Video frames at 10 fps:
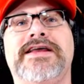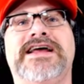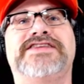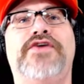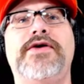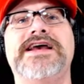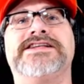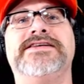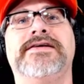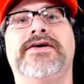Let's
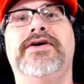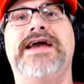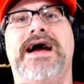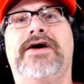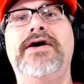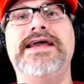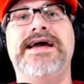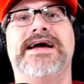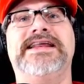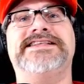focus. Oh yeah. Oh
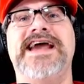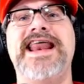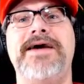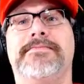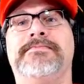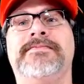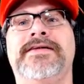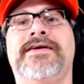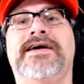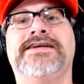yeah. Let's get him.
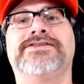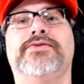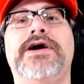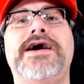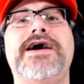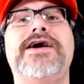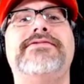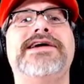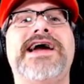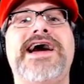All right. So whoa,
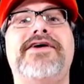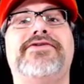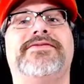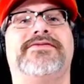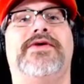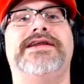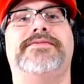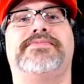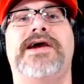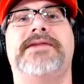look out! What
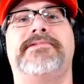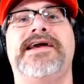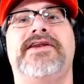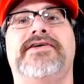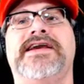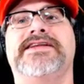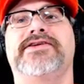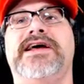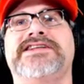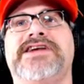a proud plan. Okay,
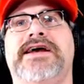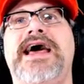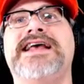so that's child.